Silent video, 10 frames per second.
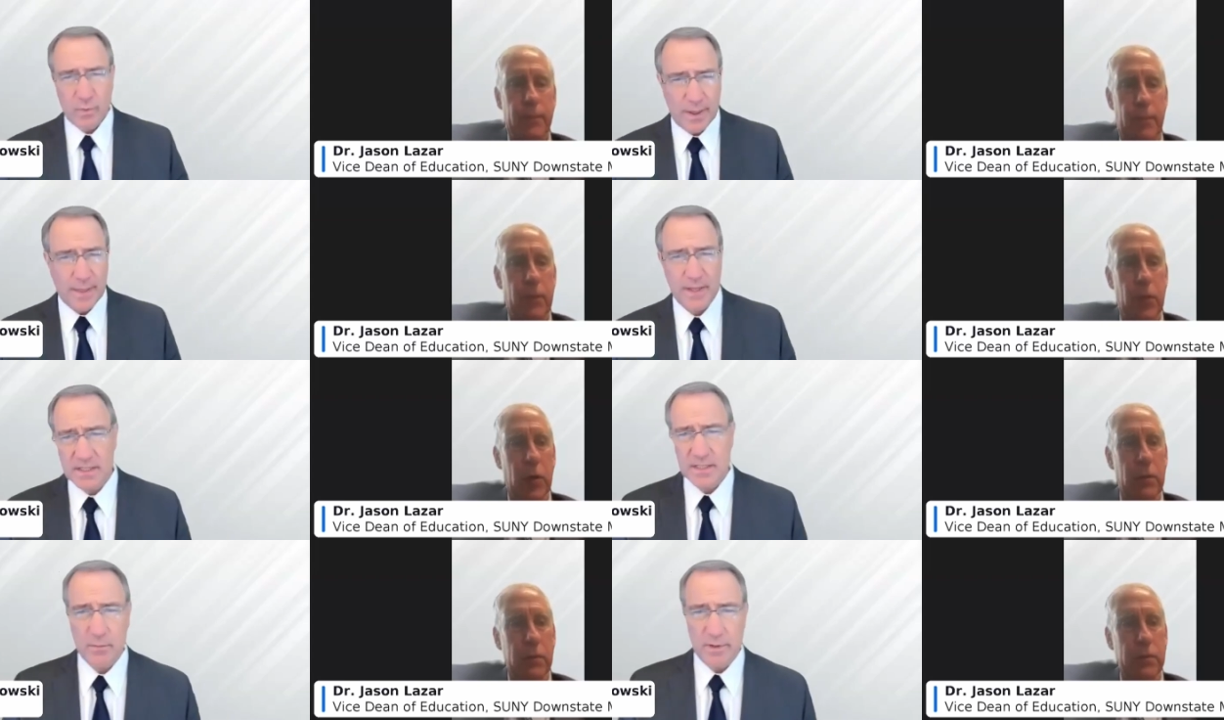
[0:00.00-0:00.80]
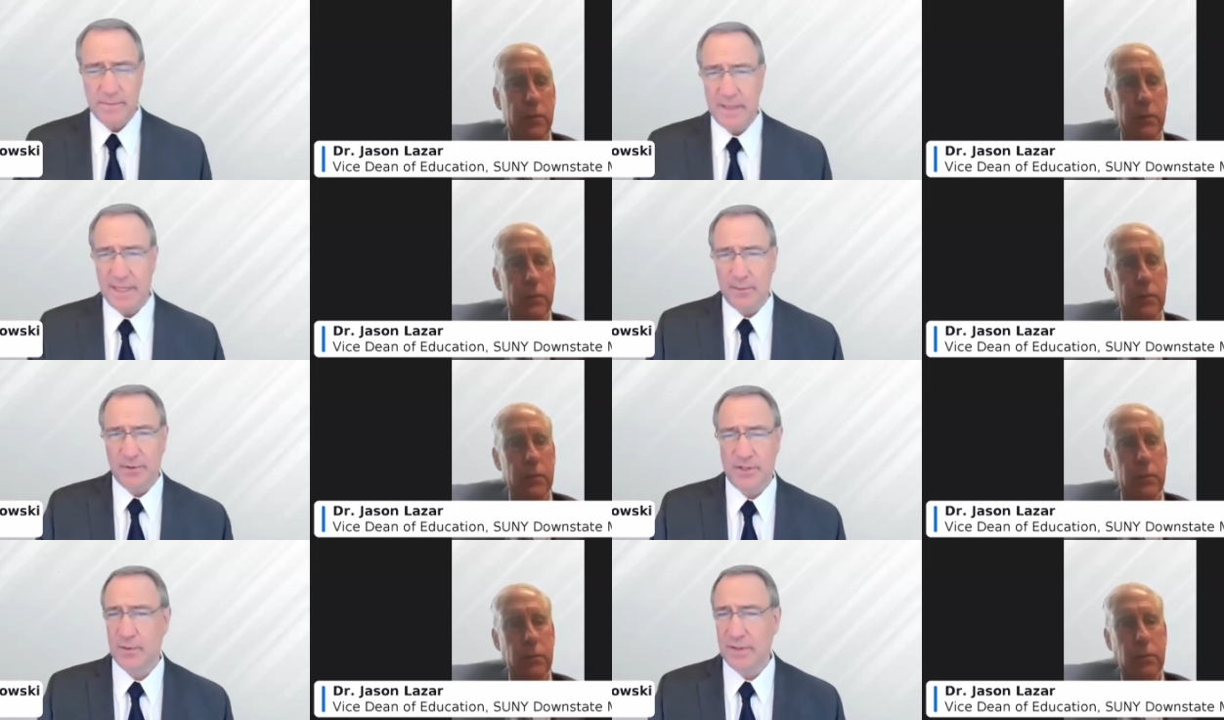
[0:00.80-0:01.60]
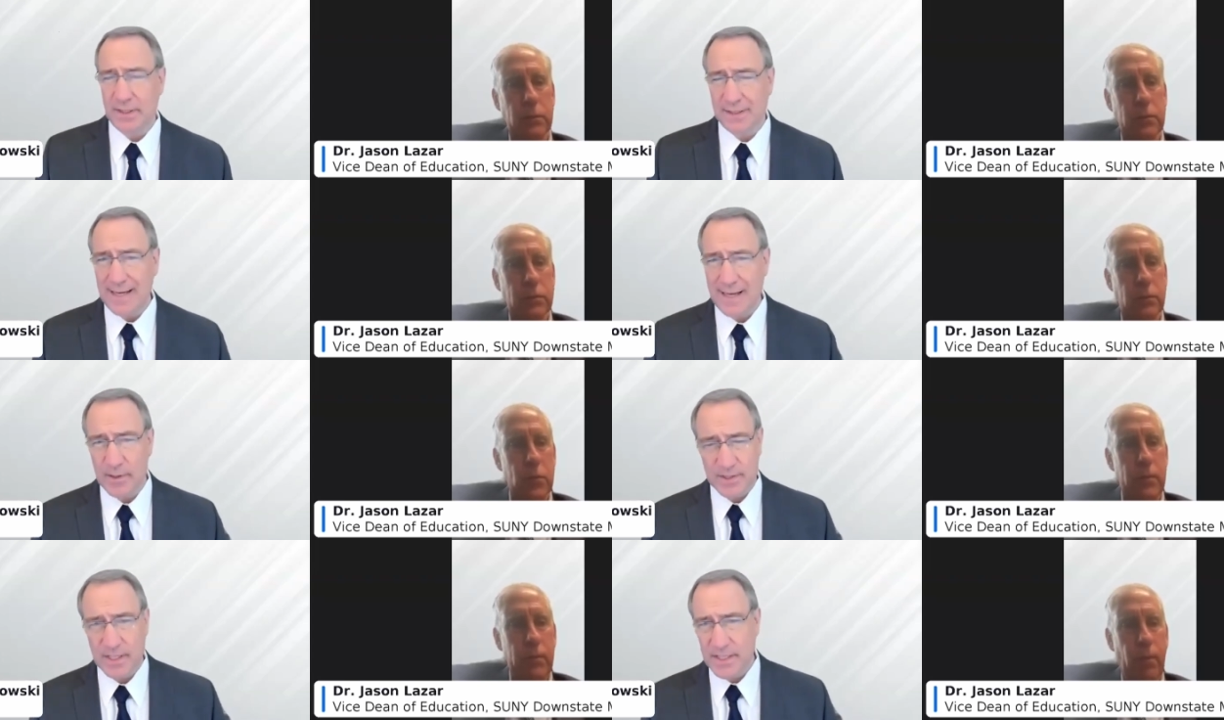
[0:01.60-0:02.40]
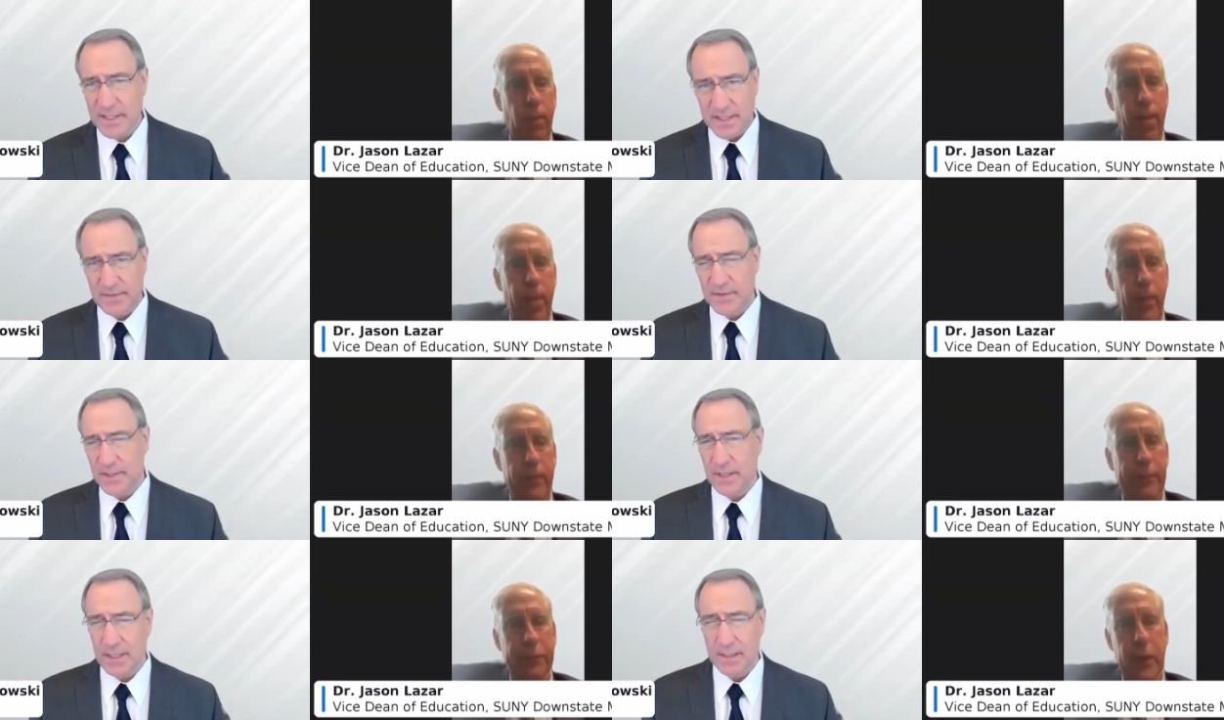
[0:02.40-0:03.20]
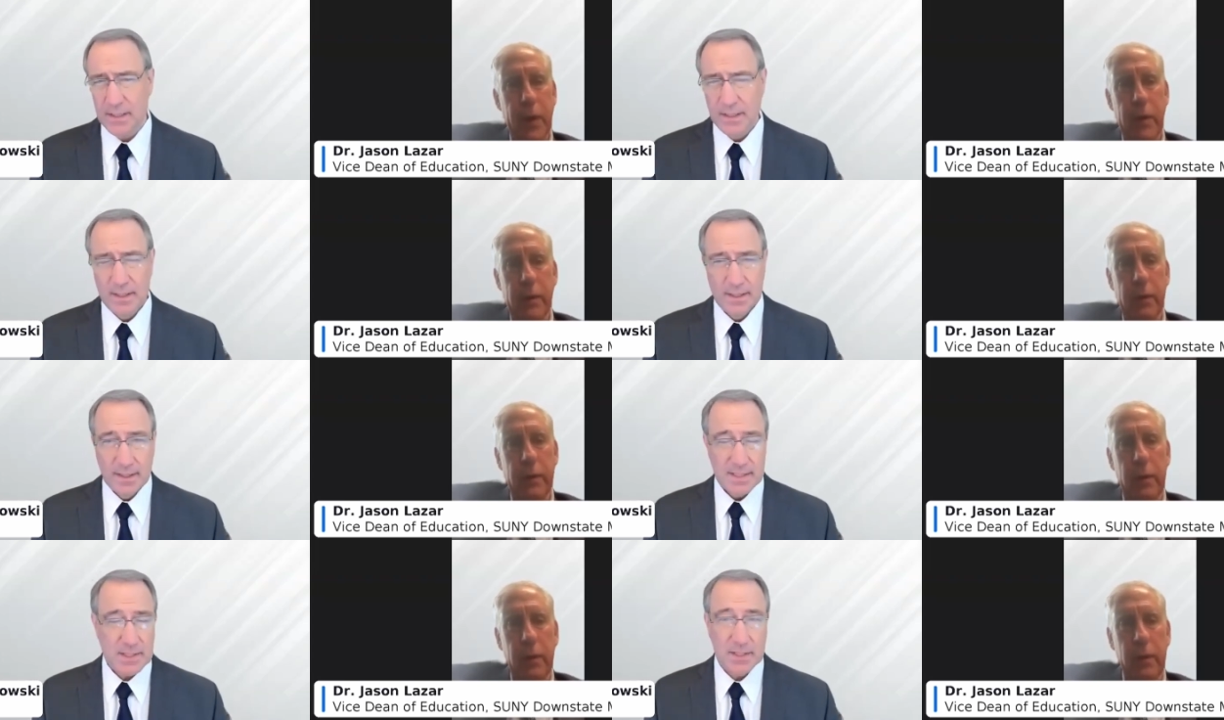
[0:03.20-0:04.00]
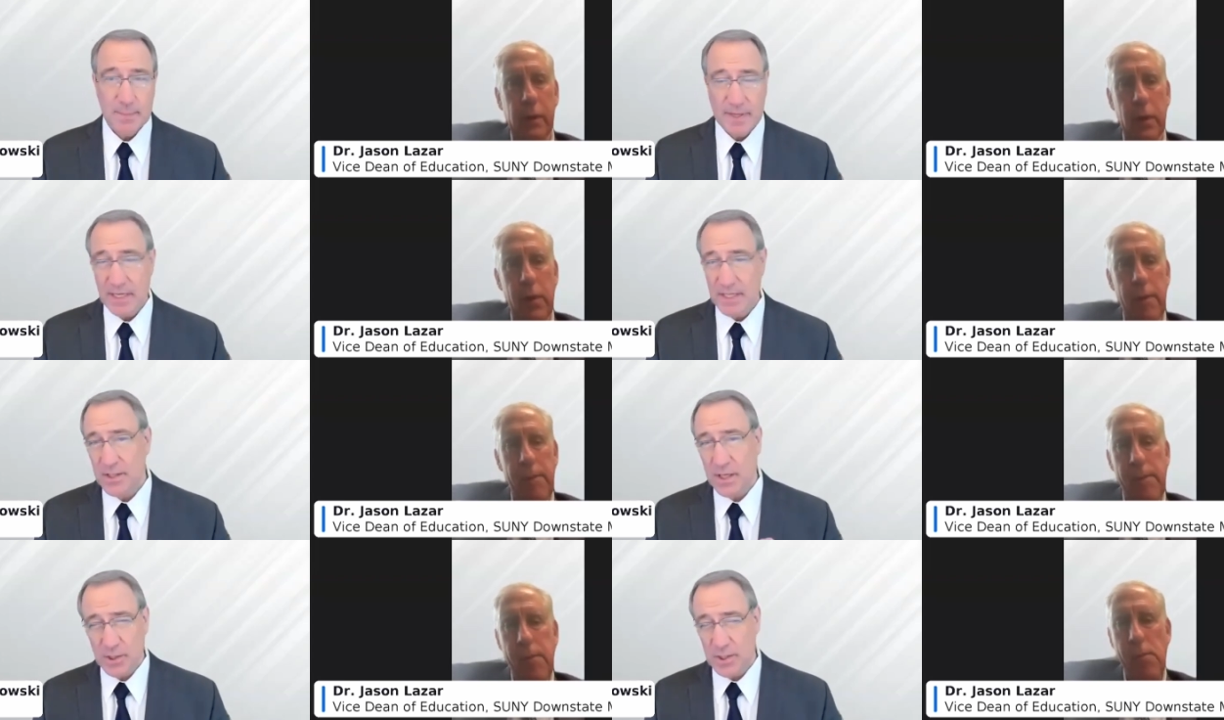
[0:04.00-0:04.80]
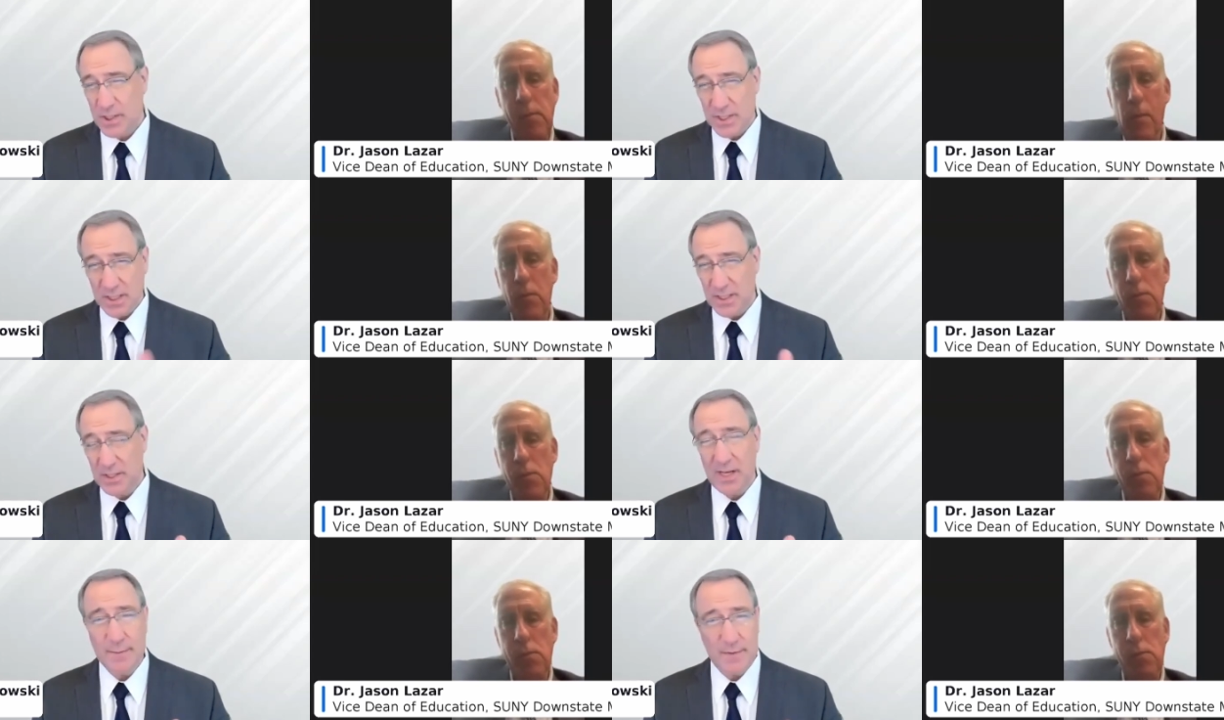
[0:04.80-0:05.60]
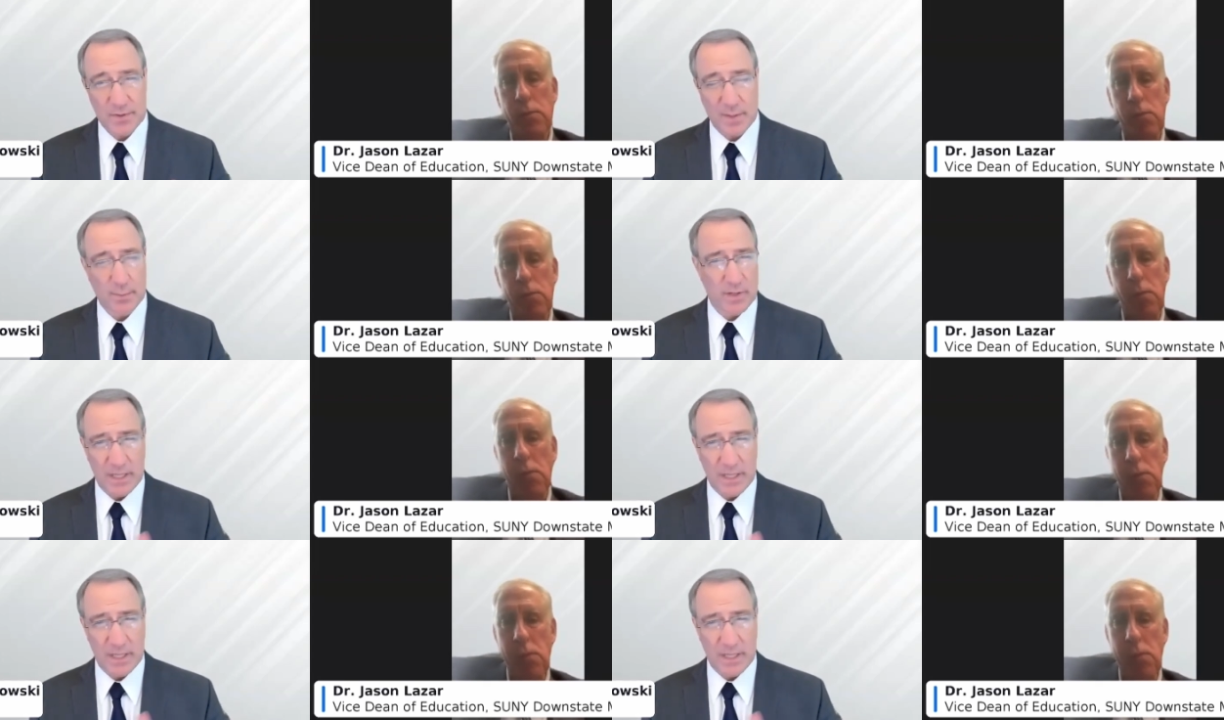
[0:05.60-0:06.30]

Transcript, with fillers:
Speaker 1: One of the things that we've been able to do at the lab, our scientists have studied sleep, and it's not just the the time of sleep, right?